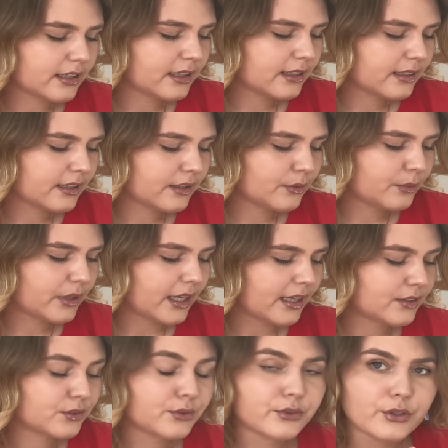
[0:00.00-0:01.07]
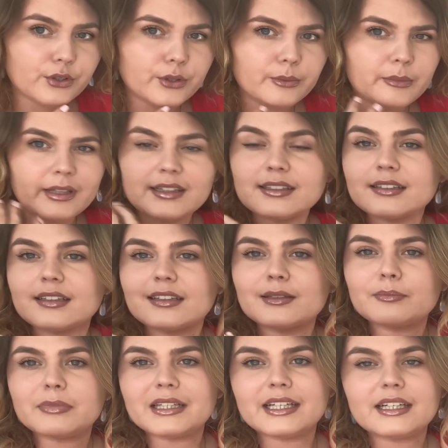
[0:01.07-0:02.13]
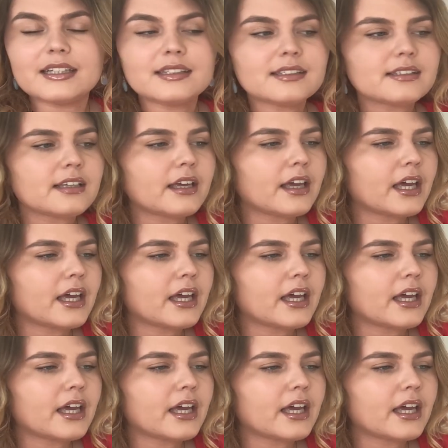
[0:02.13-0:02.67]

and then we had to document that place.